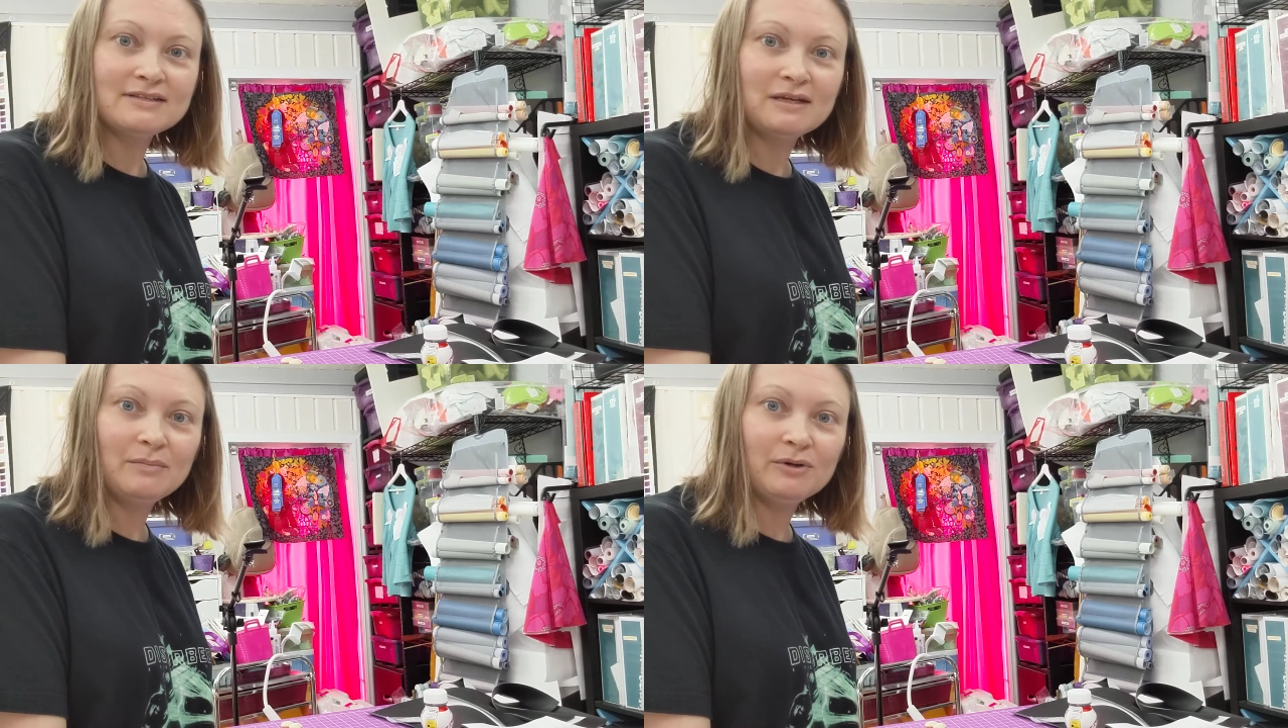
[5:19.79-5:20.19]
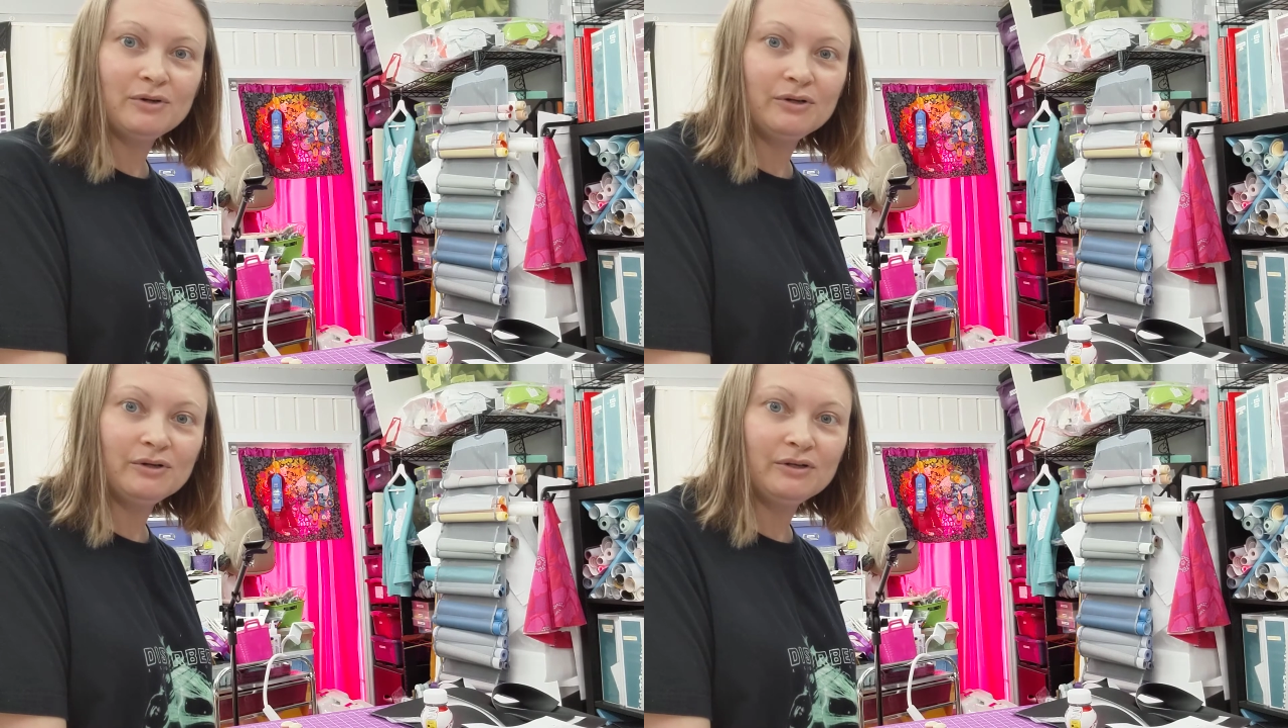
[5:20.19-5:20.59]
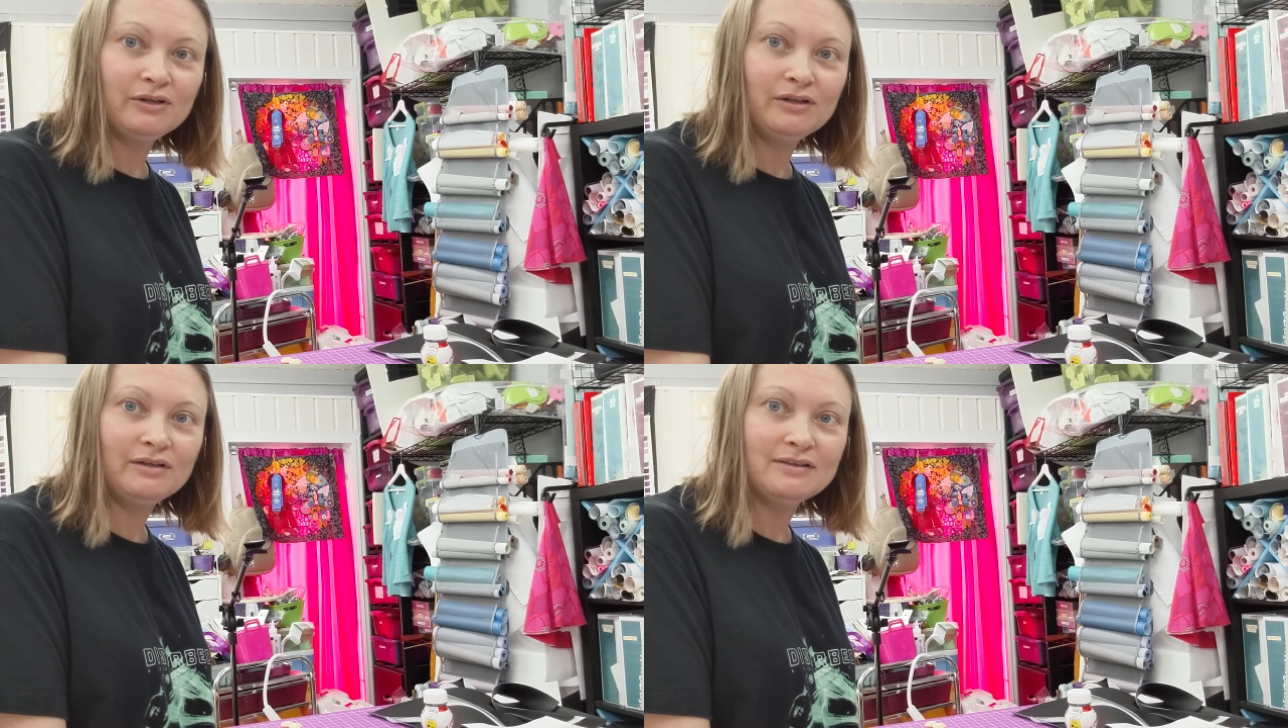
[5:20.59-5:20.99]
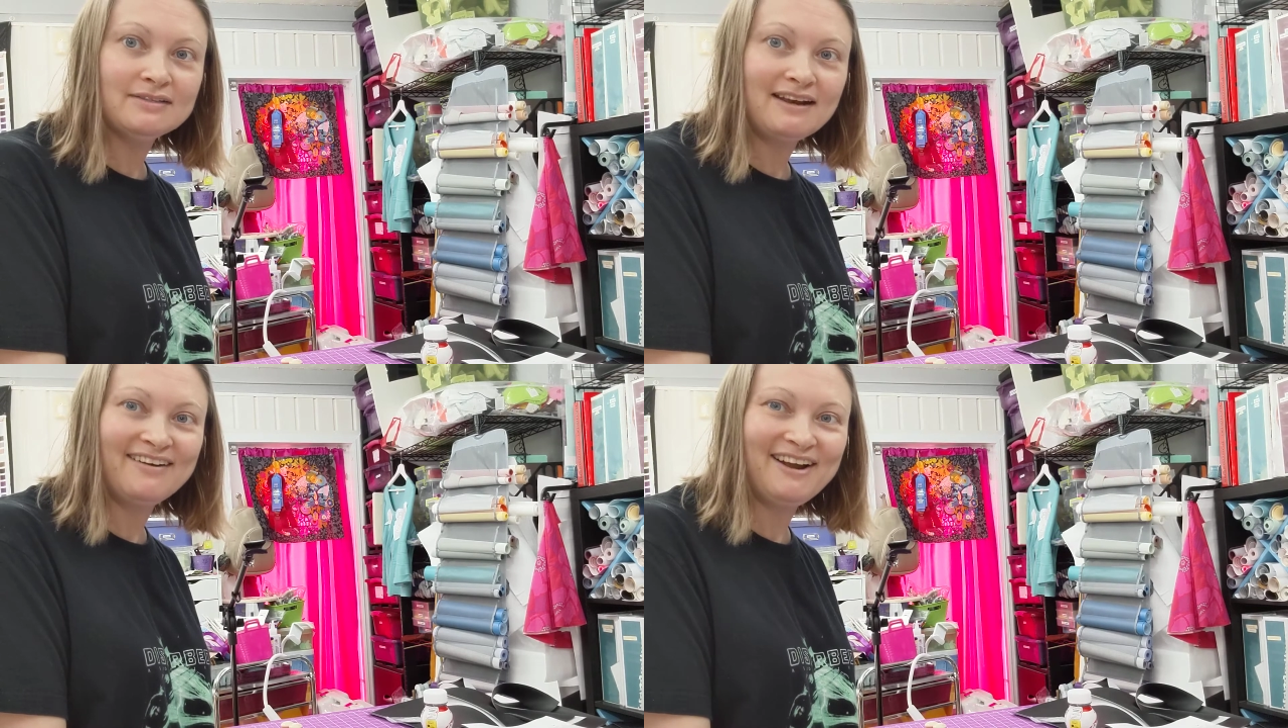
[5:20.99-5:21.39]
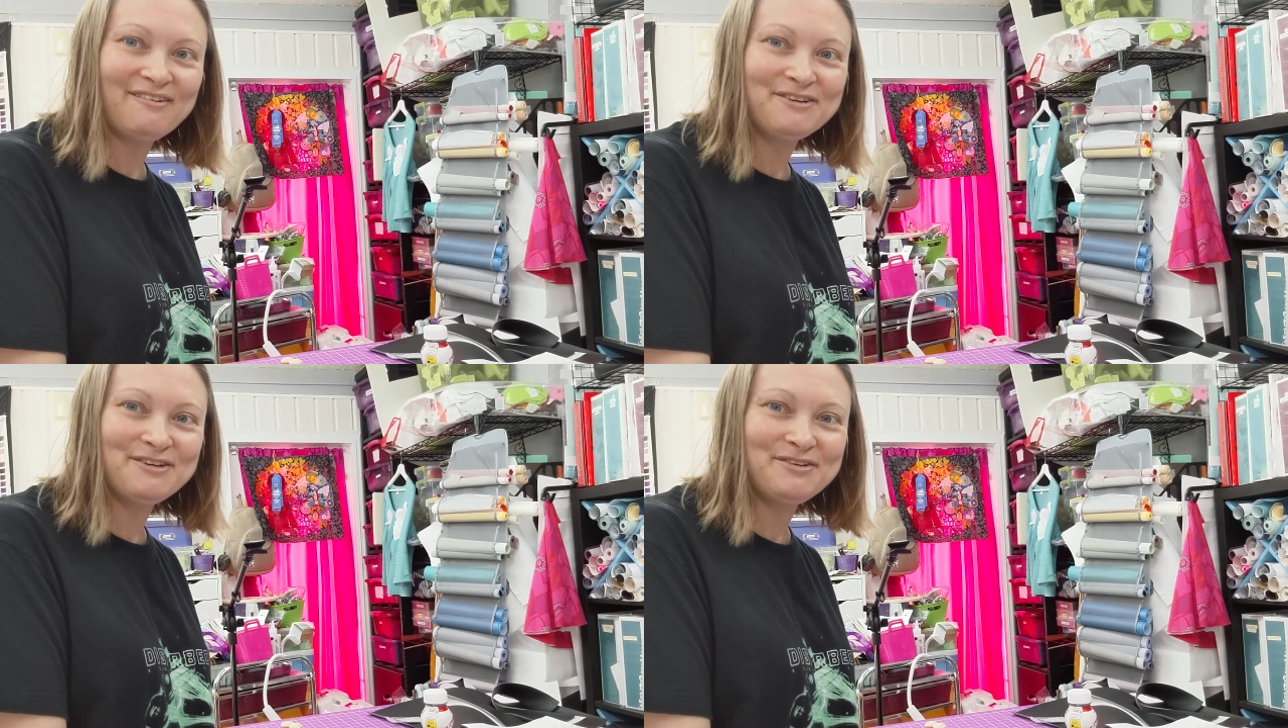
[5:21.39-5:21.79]
a typical Saturday
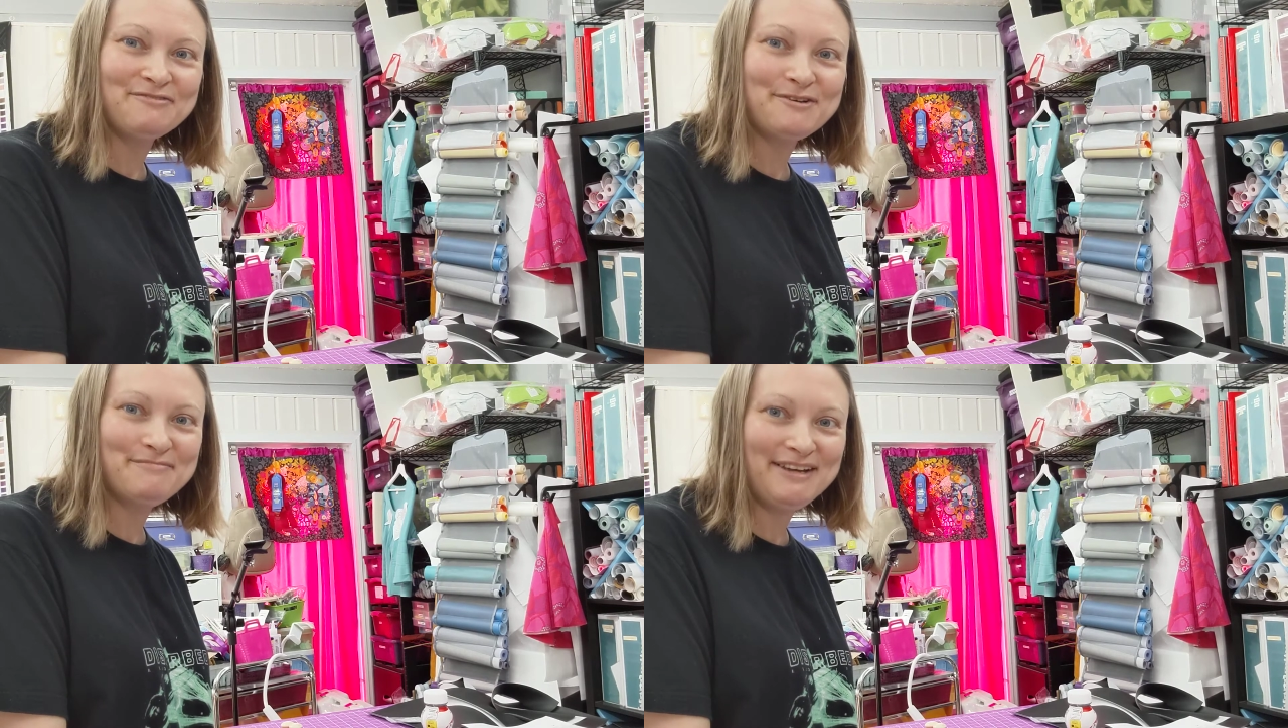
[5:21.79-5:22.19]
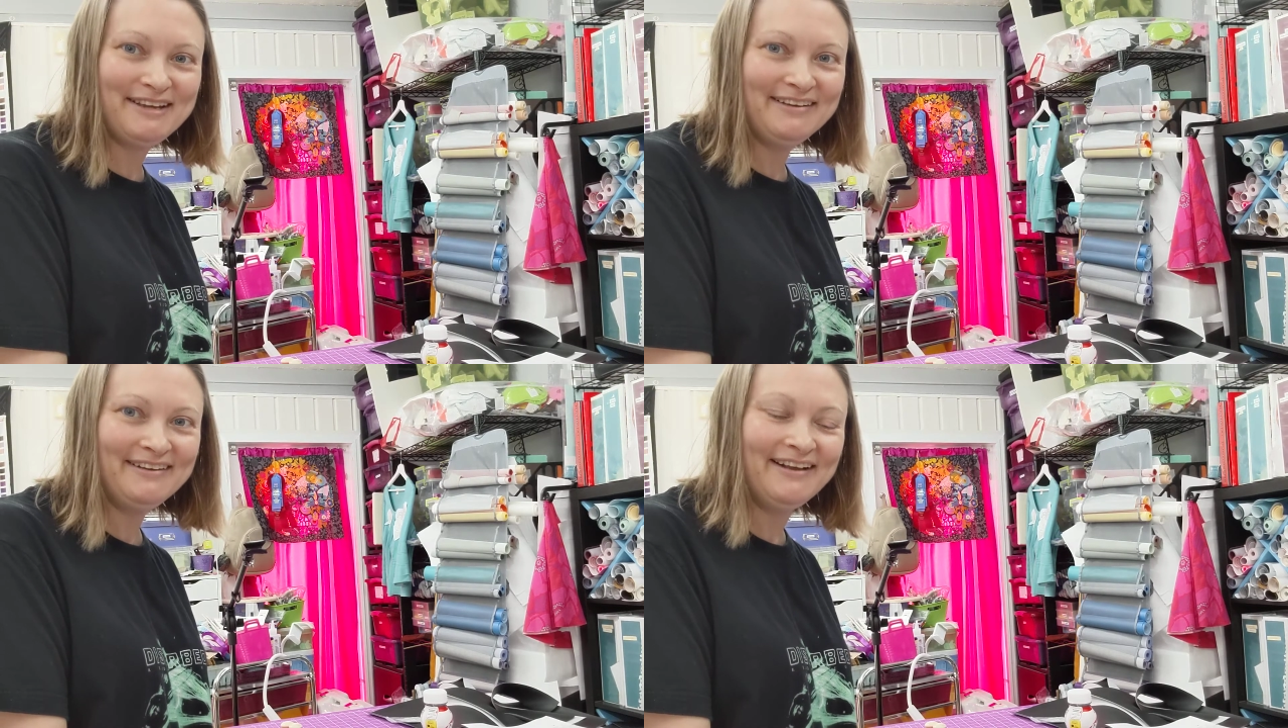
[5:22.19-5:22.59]
afternoon for me.